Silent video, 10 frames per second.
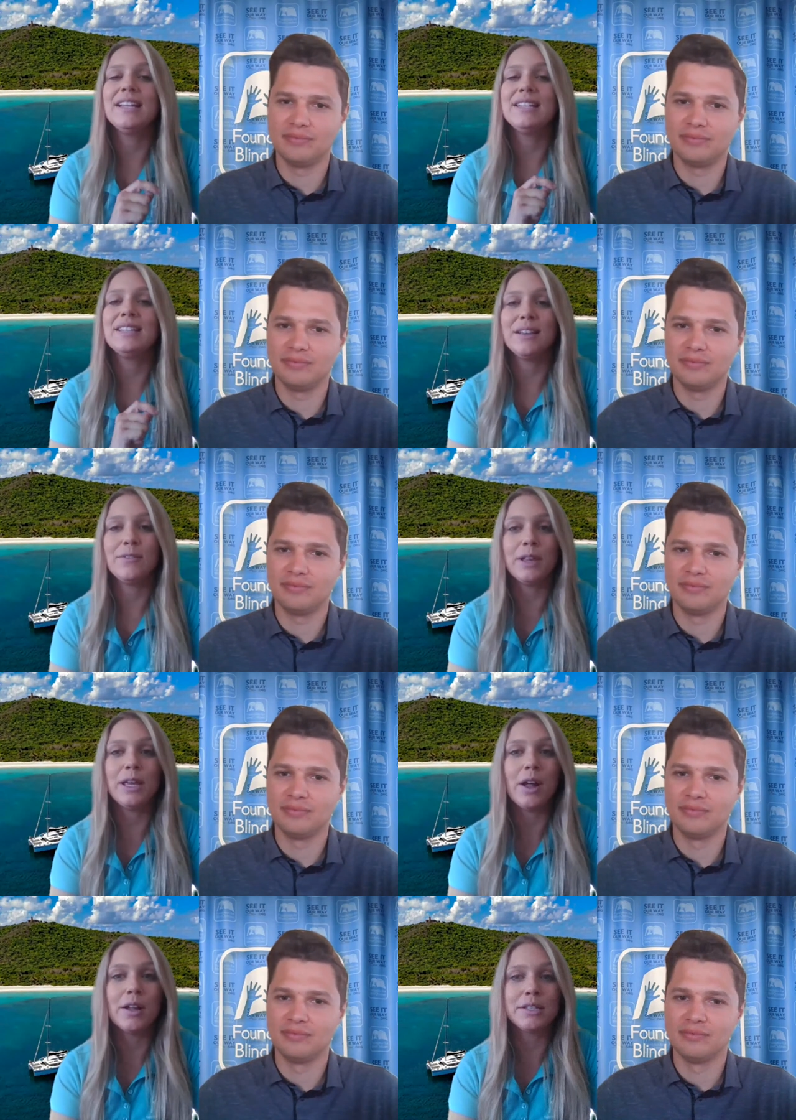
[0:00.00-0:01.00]
Speaker 1: is
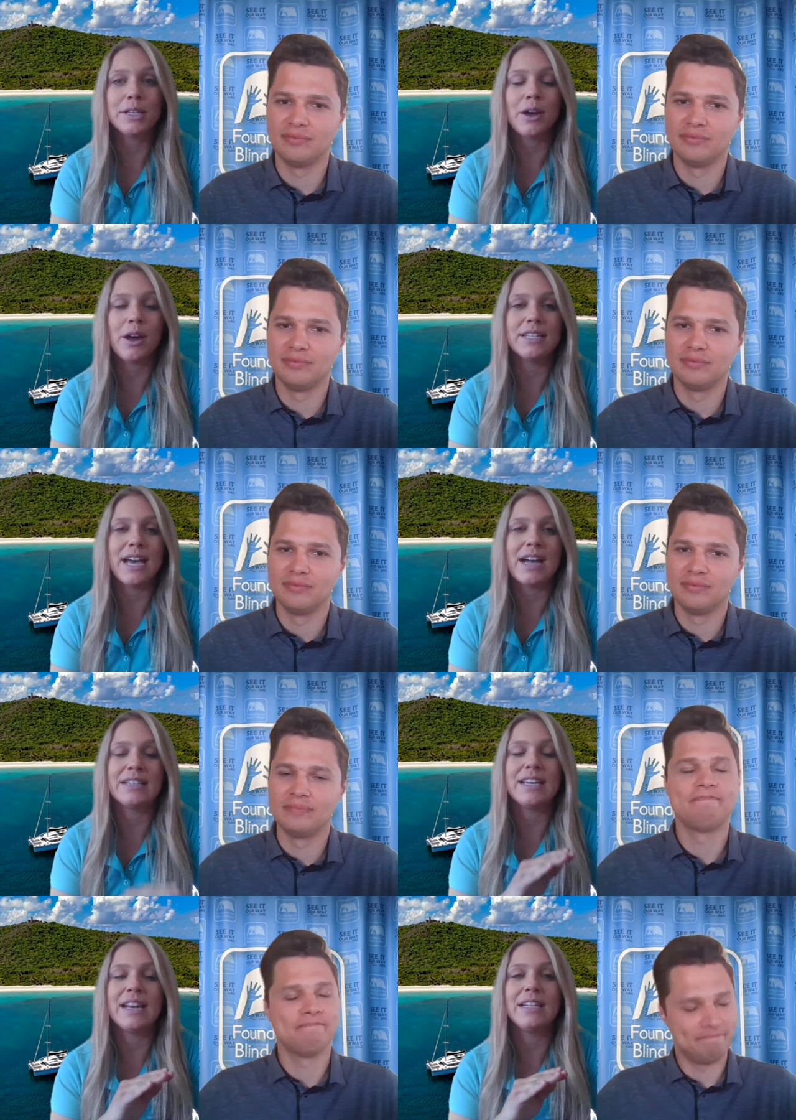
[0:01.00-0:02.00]
definitely constant
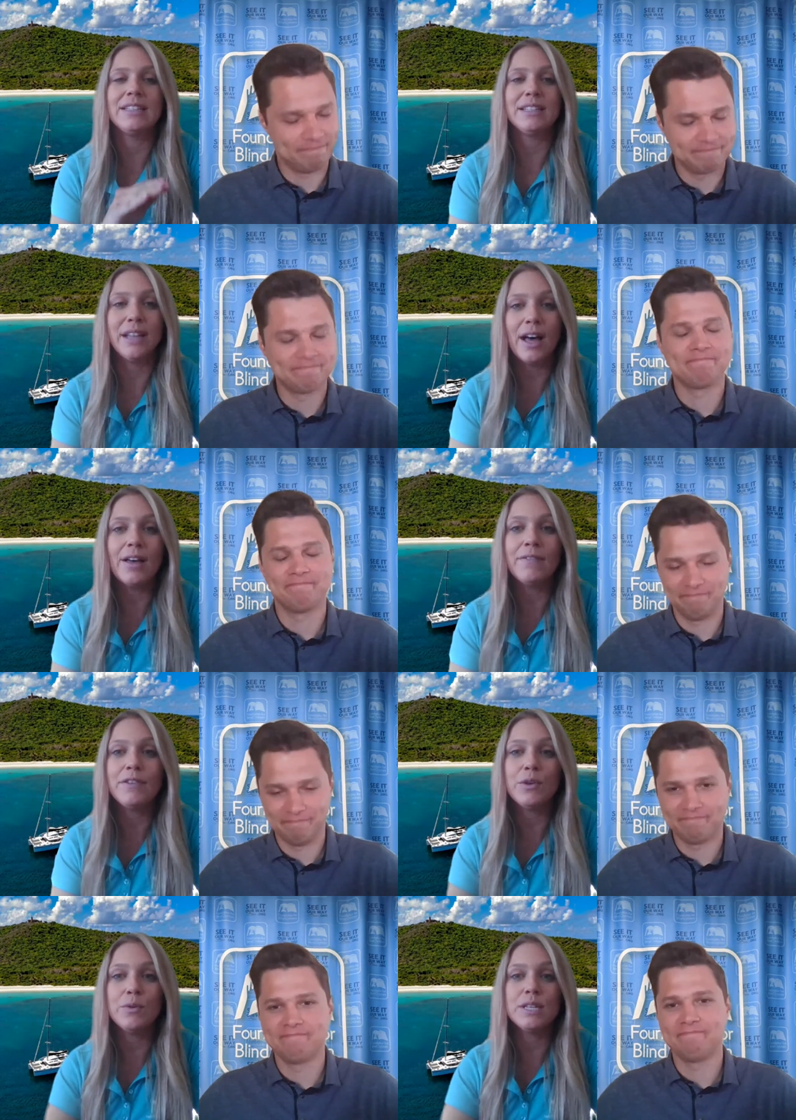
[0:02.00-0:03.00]
contact. And I
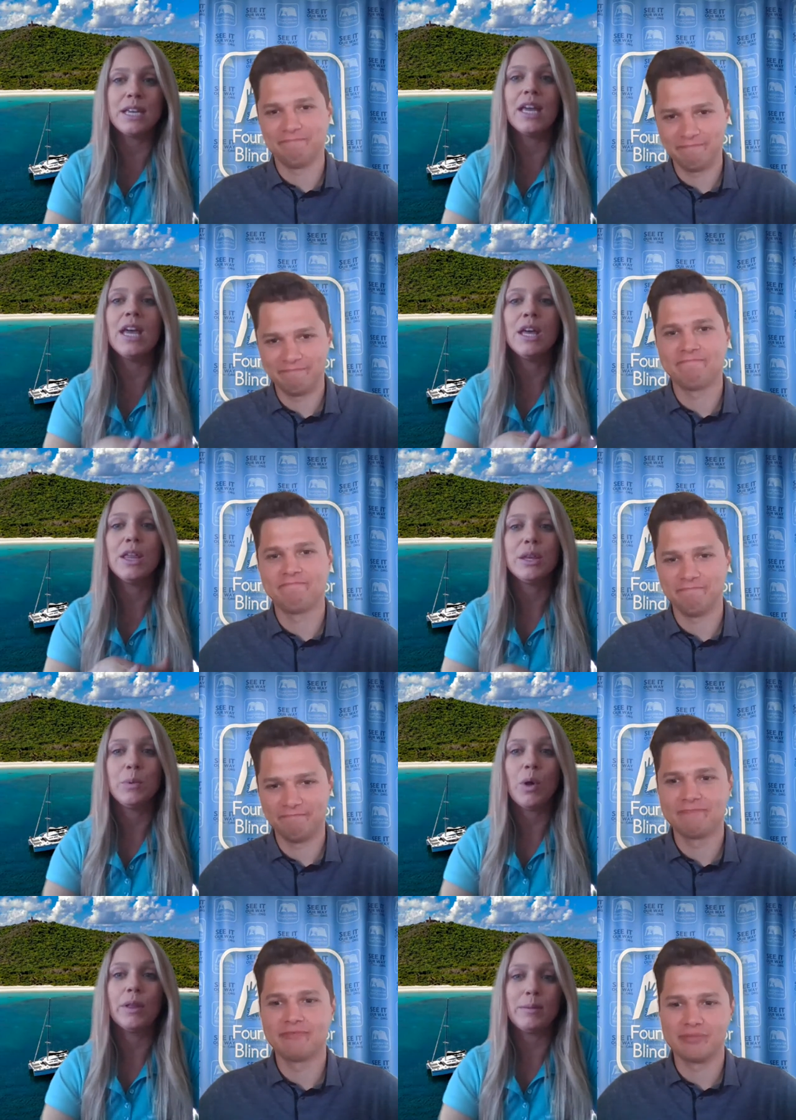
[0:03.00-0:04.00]
love using
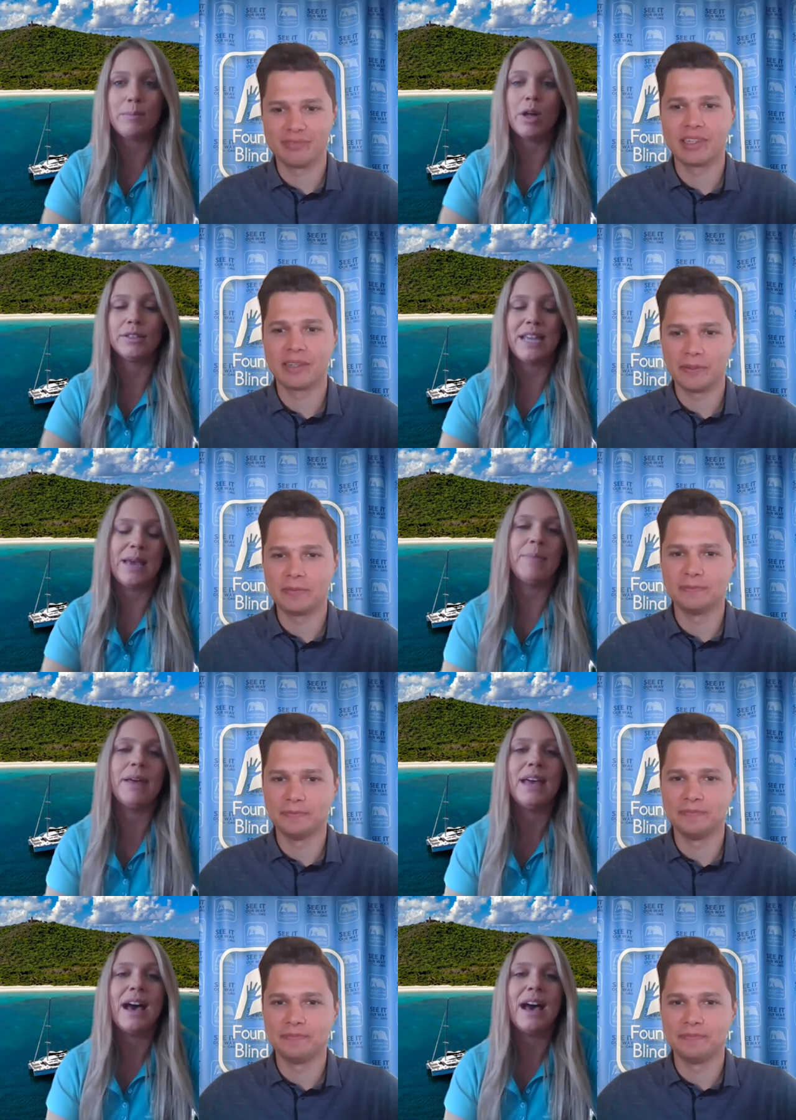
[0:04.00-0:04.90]
the rolling ball tip.